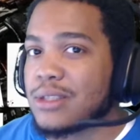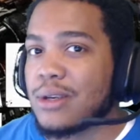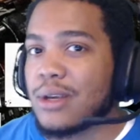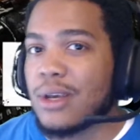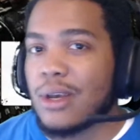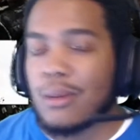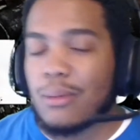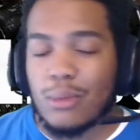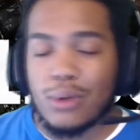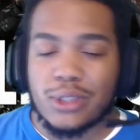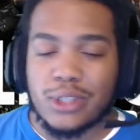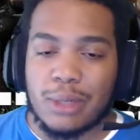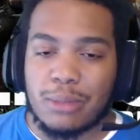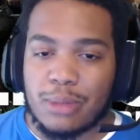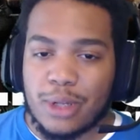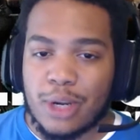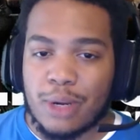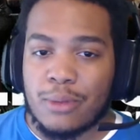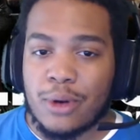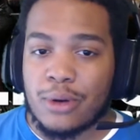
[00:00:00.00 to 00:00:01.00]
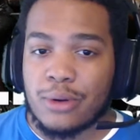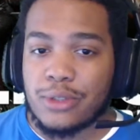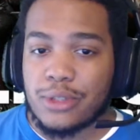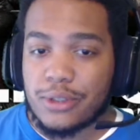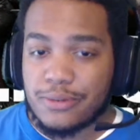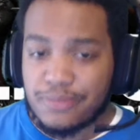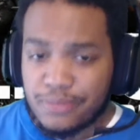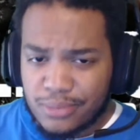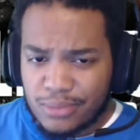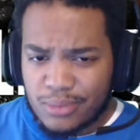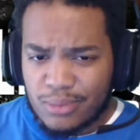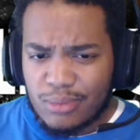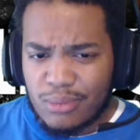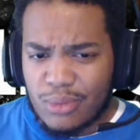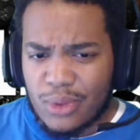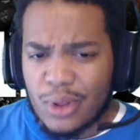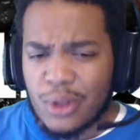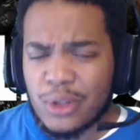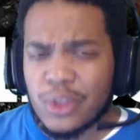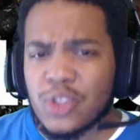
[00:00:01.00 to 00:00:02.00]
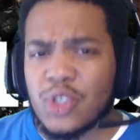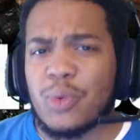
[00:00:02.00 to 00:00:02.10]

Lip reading: multiplayer modes. So